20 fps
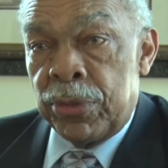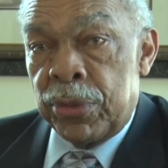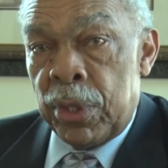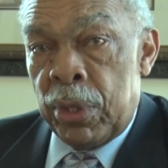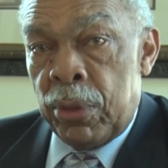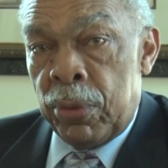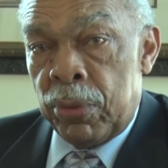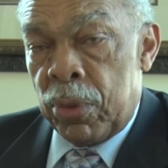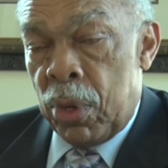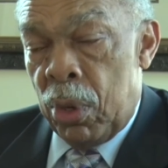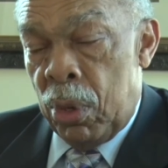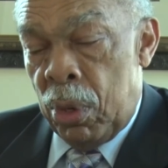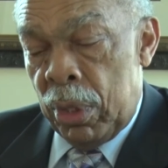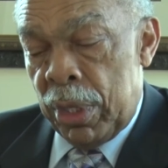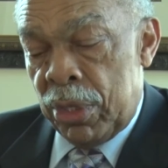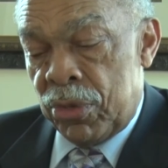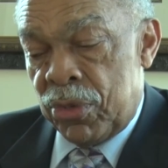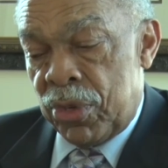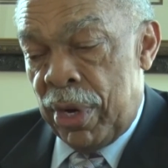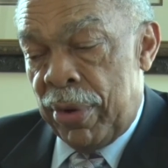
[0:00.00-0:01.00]
so call
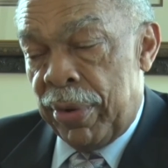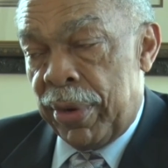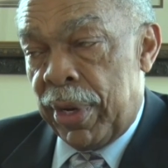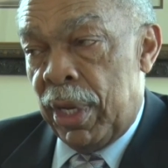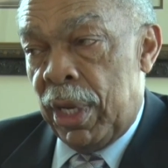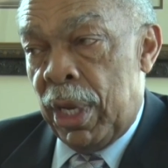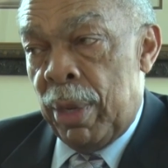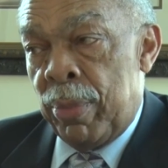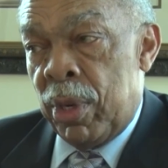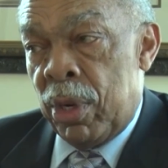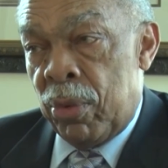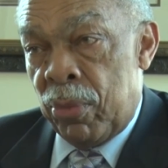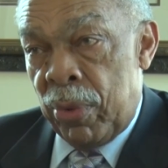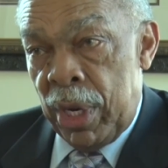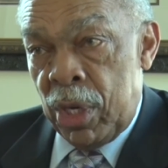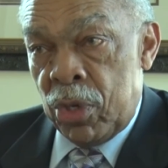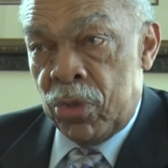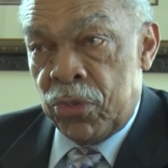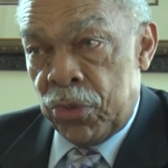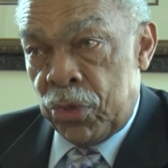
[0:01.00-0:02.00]
Historic Columbia,
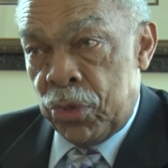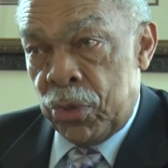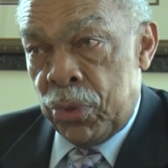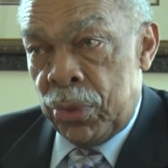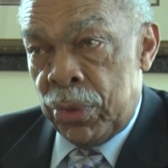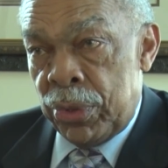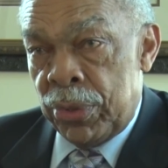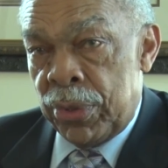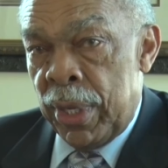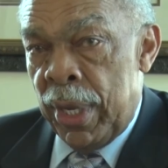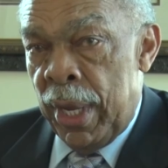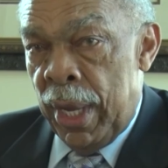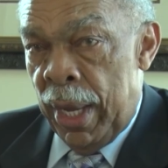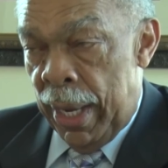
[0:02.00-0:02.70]
arrange for tours.